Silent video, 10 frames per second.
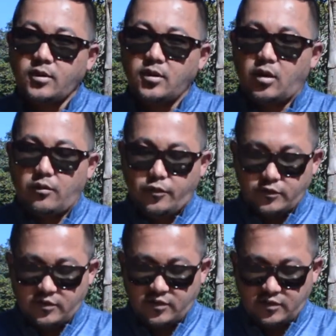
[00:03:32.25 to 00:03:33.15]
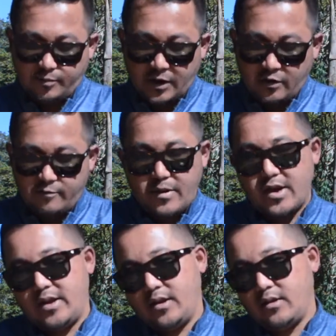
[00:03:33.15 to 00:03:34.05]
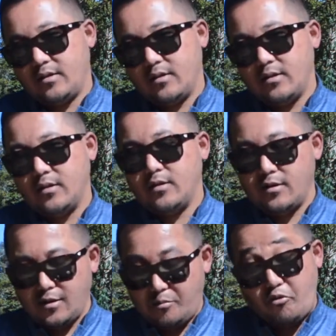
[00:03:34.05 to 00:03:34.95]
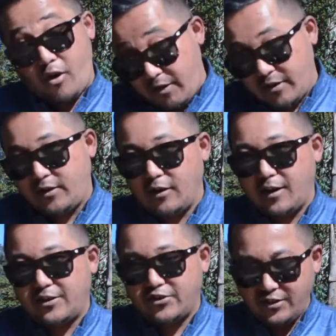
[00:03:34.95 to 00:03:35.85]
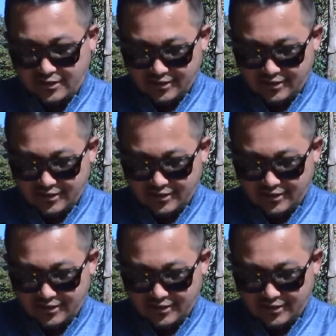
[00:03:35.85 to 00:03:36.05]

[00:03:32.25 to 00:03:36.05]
Now, of course, this is part of my private collection.